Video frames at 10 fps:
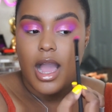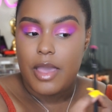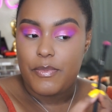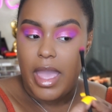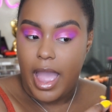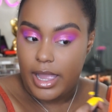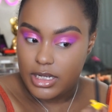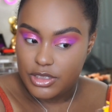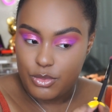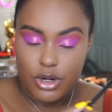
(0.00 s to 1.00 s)
I
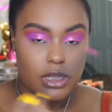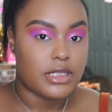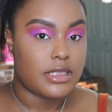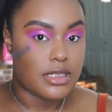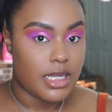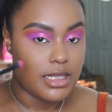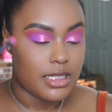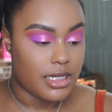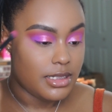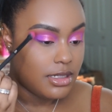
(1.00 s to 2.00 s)
packed more on this side
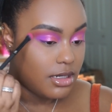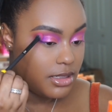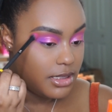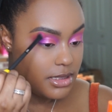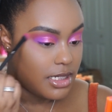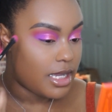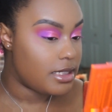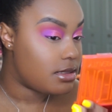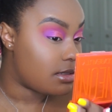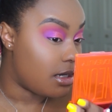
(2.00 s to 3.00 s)
than I did on this
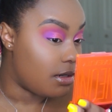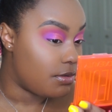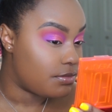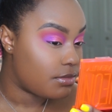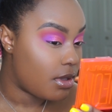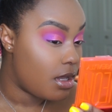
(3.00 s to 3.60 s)
side, so